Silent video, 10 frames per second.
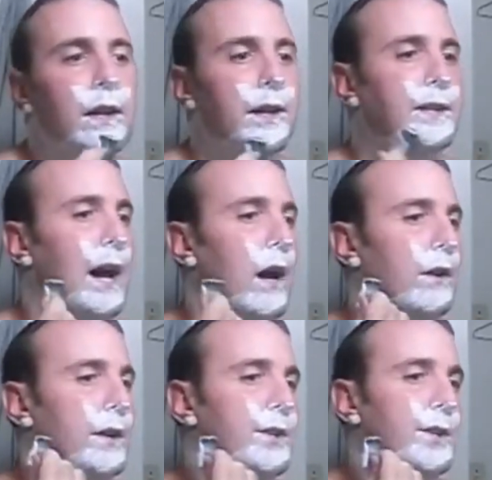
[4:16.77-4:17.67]

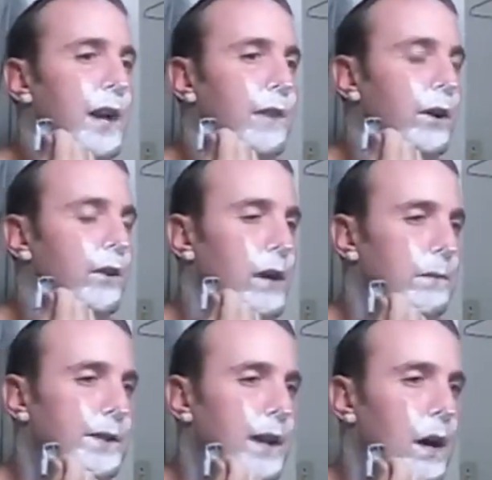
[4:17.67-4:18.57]
Italian shaving
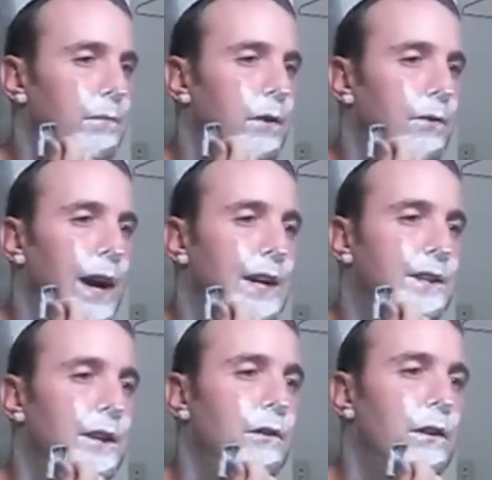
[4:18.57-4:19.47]
cream. It's called
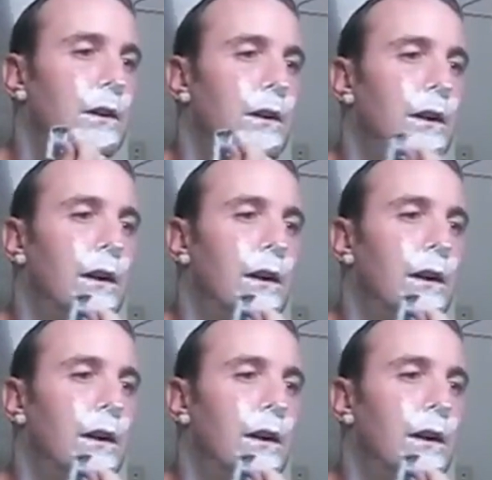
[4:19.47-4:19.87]
Proraso.